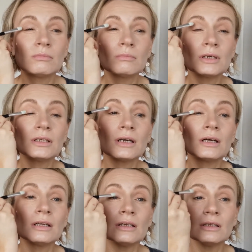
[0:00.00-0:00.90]

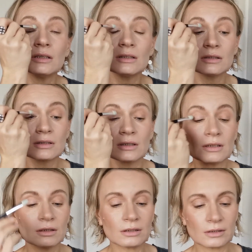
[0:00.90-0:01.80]
eyelid
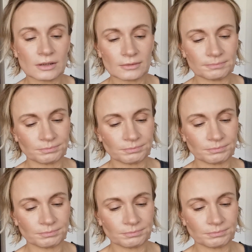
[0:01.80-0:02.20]
colors.